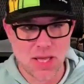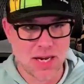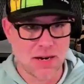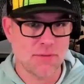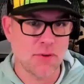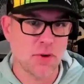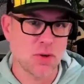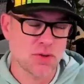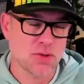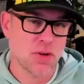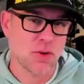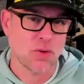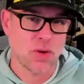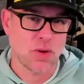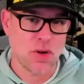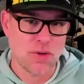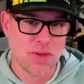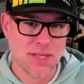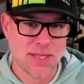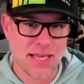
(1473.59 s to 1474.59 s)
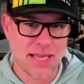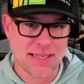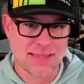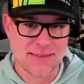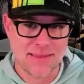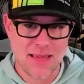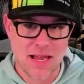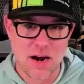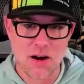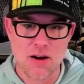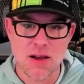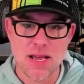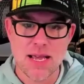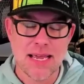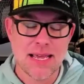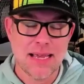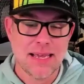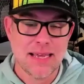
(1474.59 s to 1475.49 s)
A lot of folks don't know that that's there.